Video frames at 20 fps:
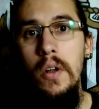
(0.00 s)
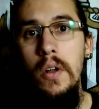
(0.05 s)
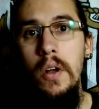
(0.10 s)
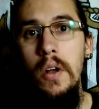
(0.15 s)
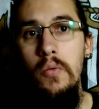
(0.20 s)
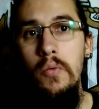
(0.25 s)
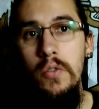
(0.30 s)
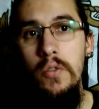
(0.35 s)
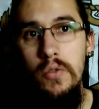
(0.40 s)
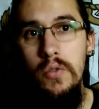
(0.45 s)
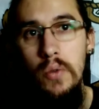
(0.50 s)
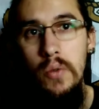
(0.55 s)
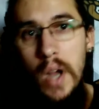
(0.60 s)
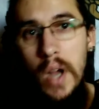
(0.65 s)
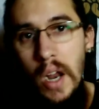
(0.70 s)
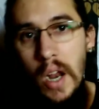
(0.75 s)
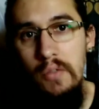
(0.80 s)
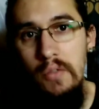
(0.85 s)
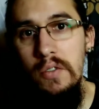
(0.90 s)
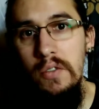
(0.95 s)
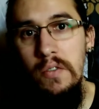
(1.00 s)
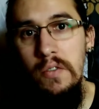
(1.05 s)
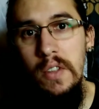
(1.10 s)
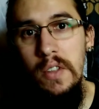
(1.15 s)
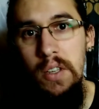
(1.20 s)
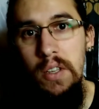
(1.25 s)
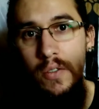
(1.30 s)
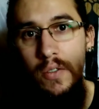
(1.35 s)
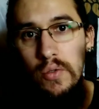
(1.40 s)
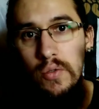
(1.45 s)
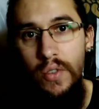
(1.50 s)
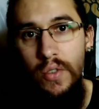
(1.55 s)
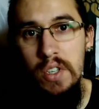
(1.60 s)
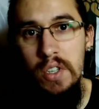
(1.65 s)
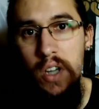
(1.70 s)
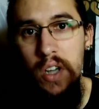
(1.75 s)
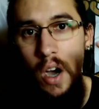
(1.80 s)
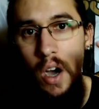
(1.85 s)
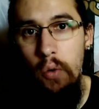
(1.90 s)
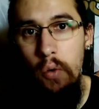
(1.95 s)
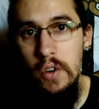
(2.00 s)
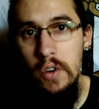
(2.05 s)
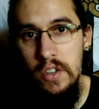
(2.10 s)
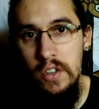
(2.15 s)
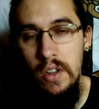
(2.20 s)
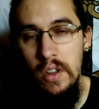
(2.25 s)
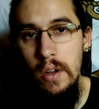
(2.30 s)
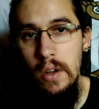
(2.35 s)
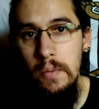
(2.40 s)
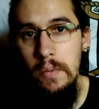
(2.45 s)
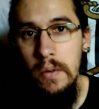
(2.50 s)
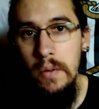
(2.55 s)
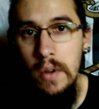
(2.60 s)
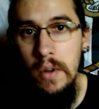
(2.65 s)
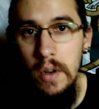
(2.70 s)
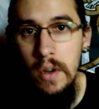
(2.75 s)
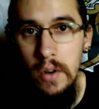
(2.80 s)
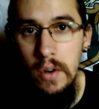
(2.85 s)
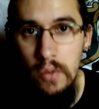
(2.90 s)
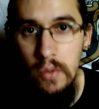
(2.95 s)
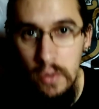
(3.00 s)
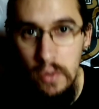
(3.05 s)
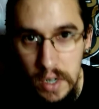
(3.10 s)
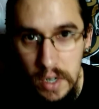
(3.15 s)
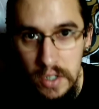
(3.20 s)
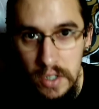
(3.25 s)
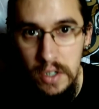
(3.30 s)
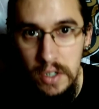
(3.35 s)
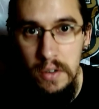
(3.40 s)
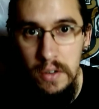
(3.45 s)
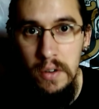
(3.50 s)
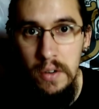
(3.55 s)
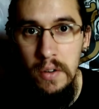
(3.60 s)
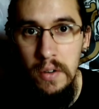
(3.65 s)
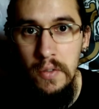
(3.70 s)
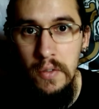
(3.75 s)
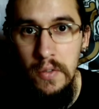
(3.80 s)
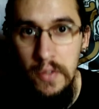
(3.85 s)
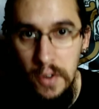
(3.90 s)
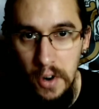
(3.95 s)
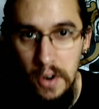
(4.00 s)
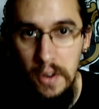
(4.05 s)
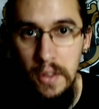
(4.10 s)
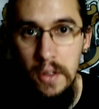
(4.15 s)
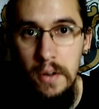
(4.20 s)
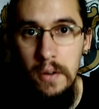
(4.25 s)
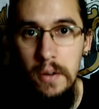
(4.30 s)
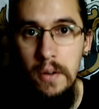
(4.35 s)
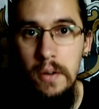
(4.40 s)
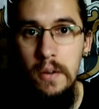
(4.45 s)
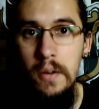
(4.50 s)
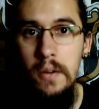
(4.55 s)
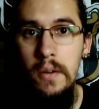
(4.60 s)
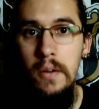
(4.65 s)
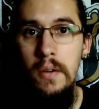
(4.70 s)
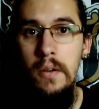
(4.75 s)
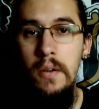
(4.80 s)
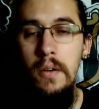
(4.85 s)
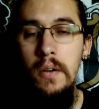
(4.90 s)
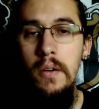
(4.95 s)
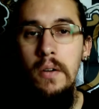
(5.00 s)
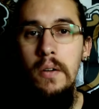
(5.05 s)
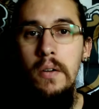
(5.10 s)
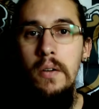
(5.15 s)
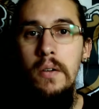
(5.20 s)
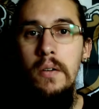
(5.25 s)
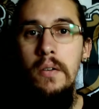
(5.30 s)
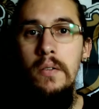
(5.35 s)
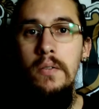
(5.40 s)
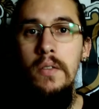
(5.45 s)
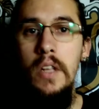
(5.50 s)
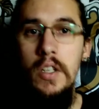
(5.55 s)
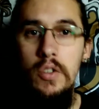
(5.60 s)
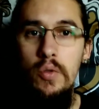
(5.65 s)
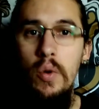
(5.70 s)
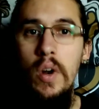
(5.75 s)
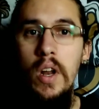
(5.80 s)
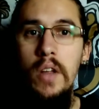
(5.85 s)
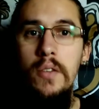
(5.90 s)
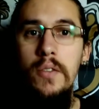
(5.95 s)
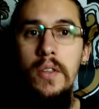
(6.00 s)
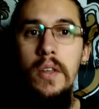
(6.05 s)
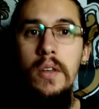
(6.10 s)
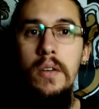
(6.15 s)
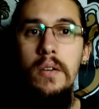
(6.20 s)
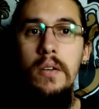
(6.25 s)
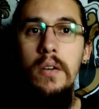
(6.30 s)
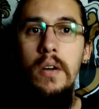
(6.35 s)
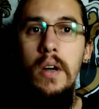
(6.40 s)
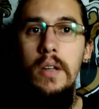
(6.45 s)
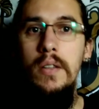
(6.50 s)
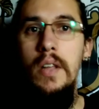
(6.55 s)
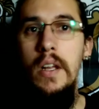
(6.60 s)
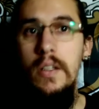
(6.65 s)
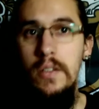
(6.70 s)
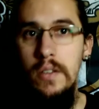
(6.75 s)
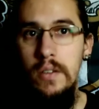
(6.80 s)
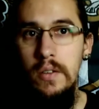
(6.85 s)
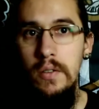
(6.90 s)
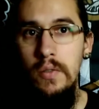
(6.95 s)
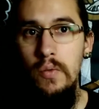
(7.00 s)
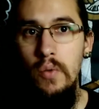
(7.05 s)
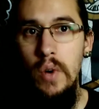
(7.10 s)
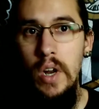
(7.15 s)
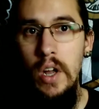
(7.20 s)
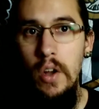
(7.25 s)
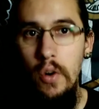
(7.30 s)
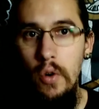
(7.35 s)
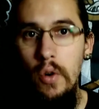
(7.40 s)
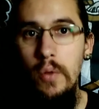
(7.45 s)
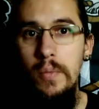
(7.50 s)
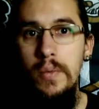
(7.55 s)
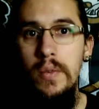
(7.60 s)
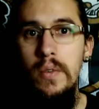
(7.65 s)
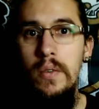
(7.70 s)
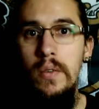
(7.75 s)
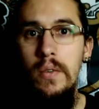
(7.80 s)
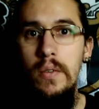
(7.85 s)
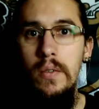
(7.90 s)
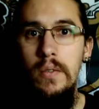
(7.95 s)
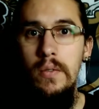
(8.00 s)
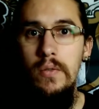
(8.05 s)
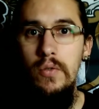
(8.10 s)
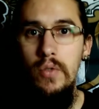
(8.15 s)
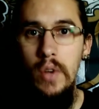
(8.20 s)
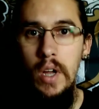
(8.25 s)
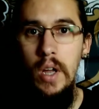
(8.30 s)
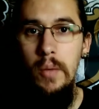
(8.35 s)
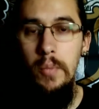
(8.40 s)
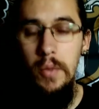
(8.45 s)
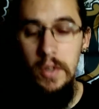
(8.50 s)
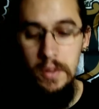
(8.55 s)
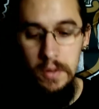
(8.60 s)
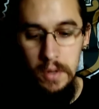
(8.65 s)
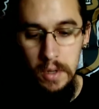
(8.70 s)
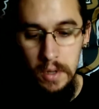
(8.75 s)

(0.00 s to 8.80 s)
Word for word: And we'll do everything to see our club reach further. That's what I think, and that's what I hope to happen.